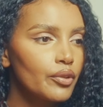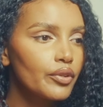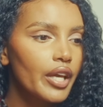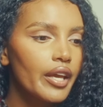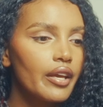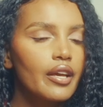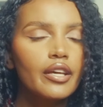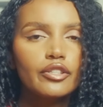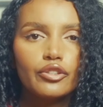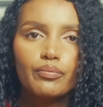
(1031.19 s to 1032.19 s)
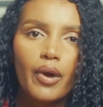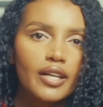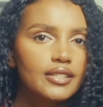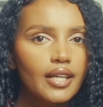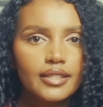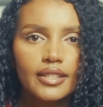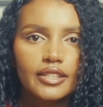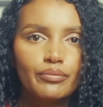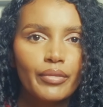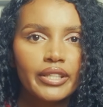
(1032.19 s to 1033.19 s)
Okay, you passed the
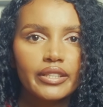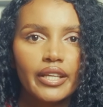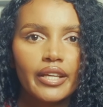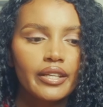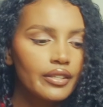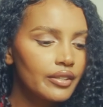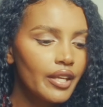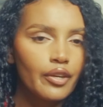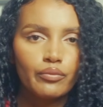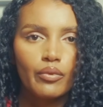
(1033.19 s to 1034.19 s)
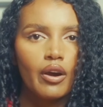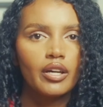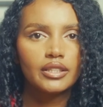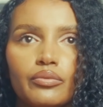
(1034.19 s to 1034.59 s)
assessment day, then what?